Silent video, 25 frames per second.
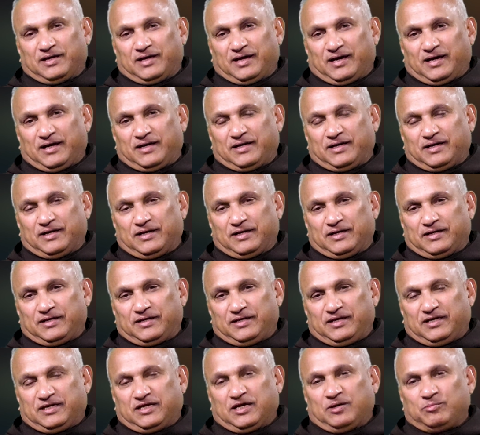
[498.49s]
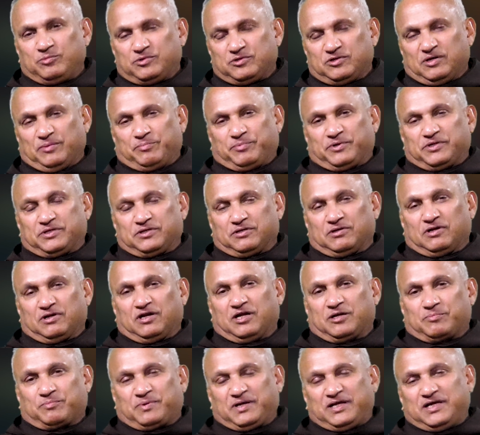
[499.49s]
and he came to a
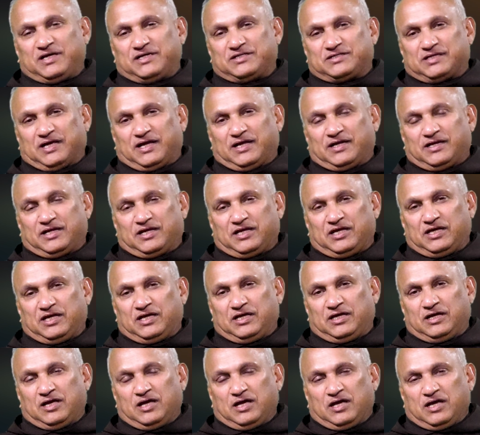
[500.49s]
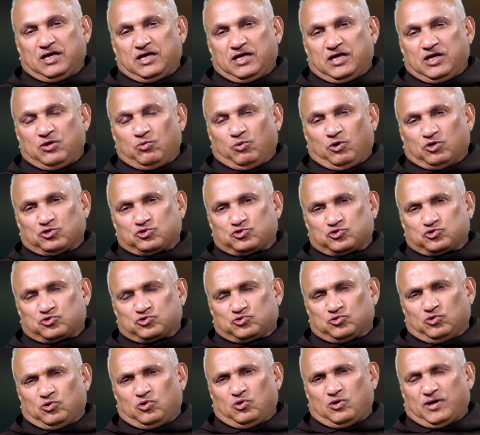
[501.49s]
particular place, and he was
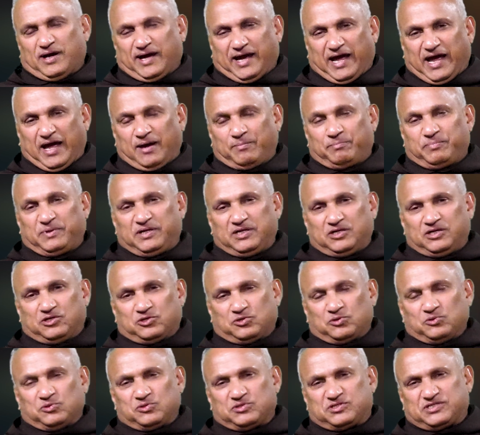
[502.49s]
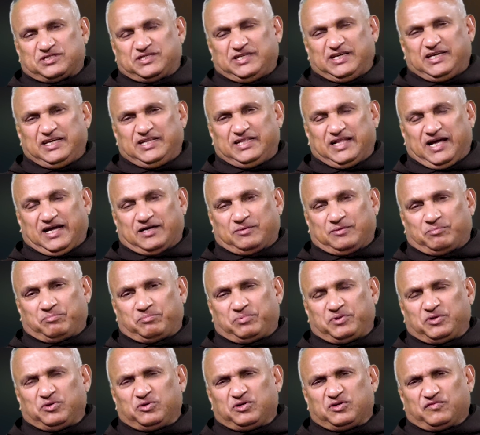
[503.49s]
so happy to see that
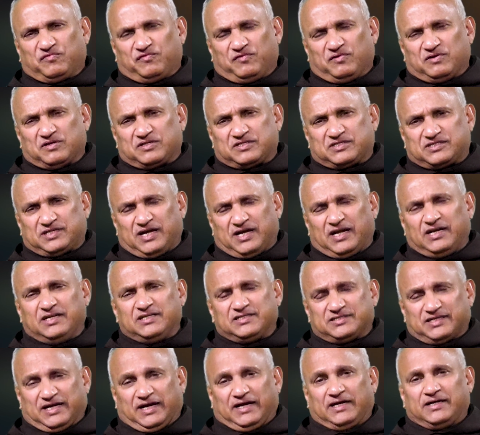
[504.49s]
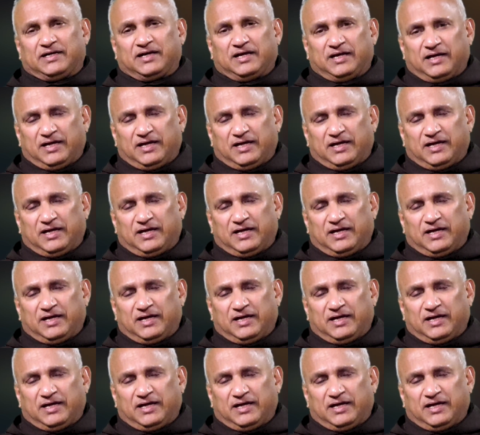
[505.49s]
beautiful sunset,